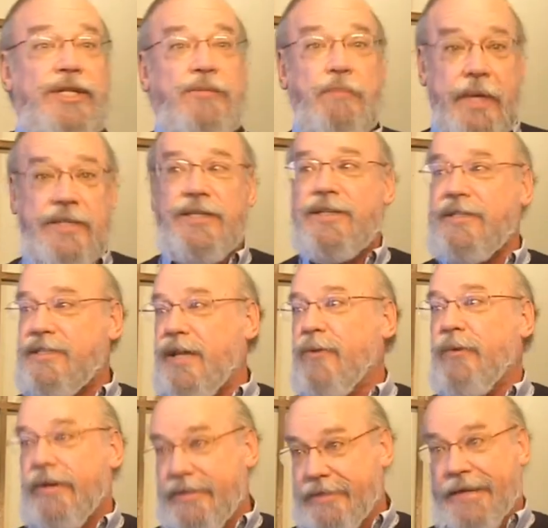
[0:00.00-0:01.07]
dismiss it and
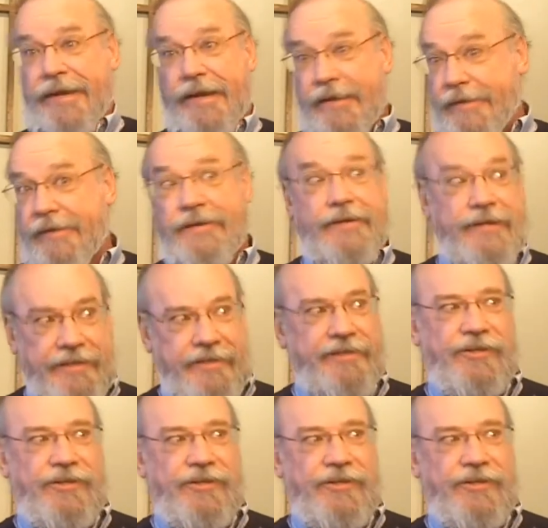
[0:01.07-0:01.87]
say, well, it's England,